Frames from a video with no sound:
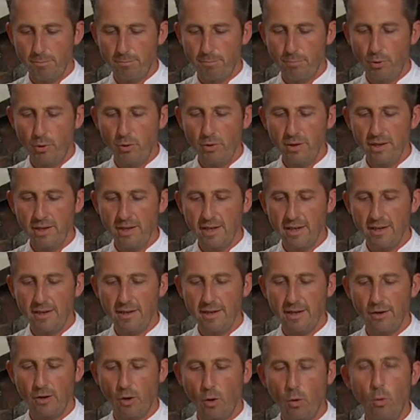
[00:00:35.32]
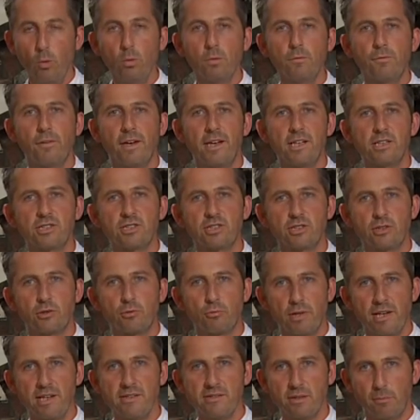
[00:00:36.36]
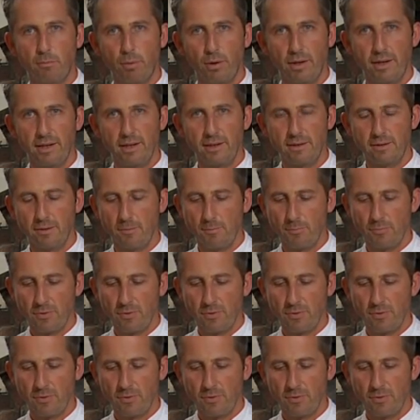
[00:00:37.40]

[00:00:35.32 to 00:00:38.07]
putting in an old-fashioned razor blade